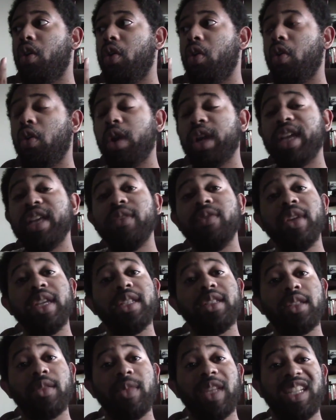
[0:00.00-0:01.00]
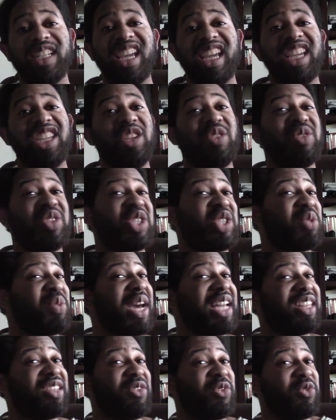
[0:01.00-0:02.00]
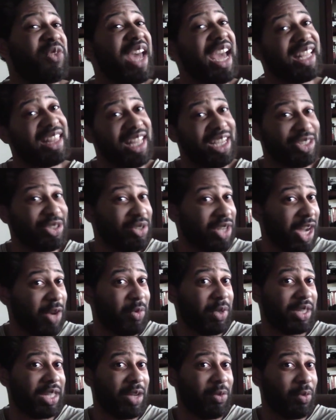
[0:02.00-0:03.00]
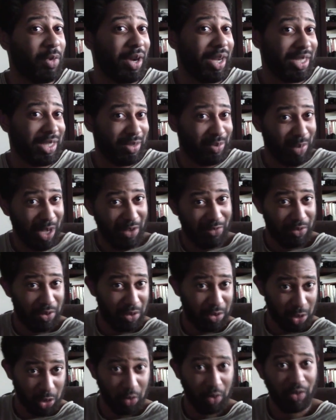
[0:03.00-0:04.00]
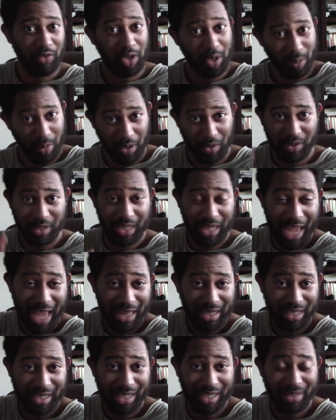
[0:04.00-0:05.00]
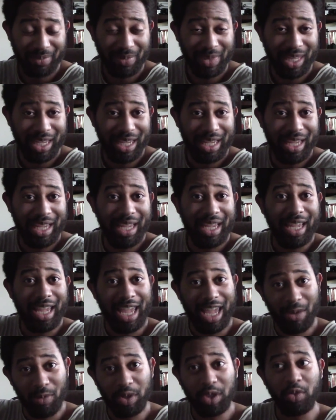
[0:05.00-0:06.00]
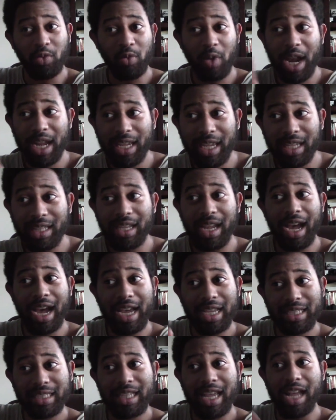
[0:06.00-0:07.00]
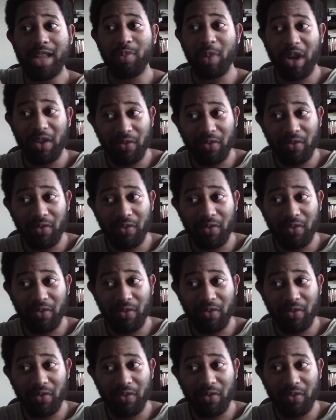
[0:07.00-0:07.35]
or convince them to date you despite the fact that you're not what they want by virtue of your personality. And when you recognize that by